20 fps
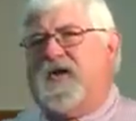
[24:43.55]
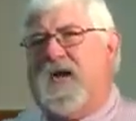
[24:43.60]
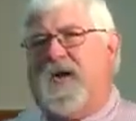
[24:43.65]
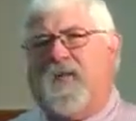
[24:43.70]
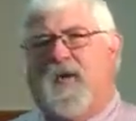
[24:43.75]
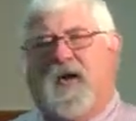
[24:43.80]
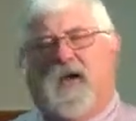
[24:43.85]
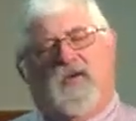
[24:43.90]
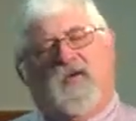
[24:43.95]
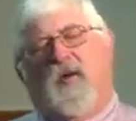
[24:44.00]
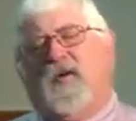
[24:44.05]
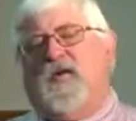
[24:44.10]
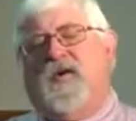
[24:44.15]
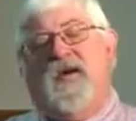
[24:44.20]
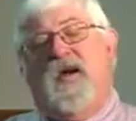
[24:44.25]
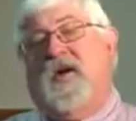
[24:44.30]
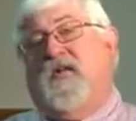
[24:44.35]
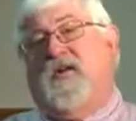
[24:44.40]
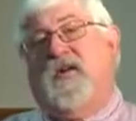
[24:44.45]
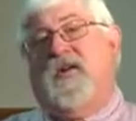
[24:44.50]
up because we would
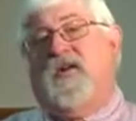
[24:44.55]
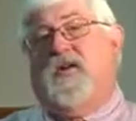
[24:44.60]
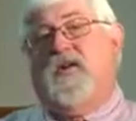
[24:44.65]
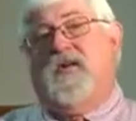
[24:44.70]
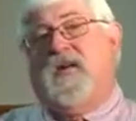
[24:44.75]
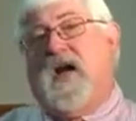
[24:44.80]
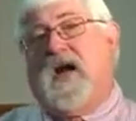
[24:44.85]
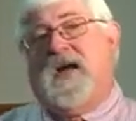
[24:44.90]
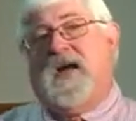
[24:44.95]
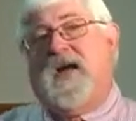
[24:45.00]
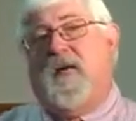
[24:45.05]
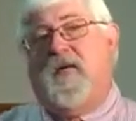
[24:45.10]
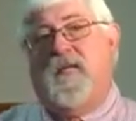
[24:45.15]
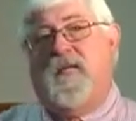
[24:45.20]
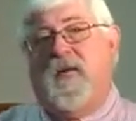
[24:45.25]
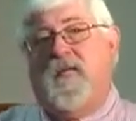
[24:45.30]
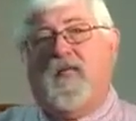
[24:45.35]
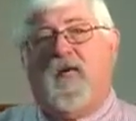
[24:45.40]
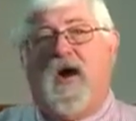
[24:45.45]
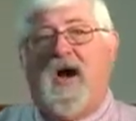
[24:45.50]
never do that. That would
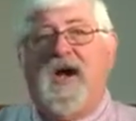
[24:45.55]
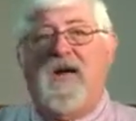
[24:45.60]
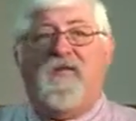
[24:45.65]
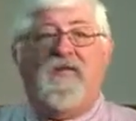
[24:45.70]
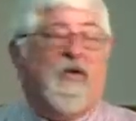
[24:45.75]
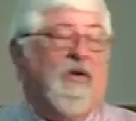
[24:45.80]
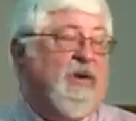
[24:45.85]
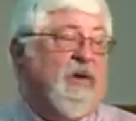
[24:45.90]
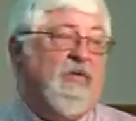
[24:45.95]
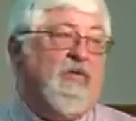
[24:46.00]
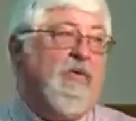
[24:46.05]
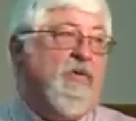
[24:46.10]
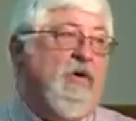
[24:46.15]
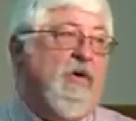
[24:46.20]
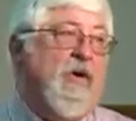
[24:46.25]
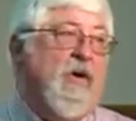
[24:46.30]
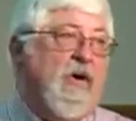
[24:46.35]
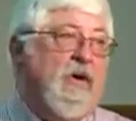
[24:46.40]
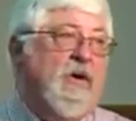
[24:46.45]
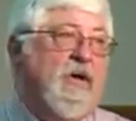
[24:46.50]
be prideful and
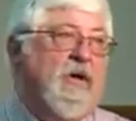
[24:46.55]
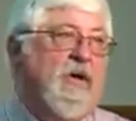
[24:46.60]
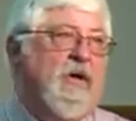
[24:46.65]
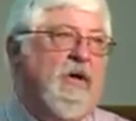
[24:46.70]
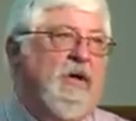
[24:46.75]
wrong.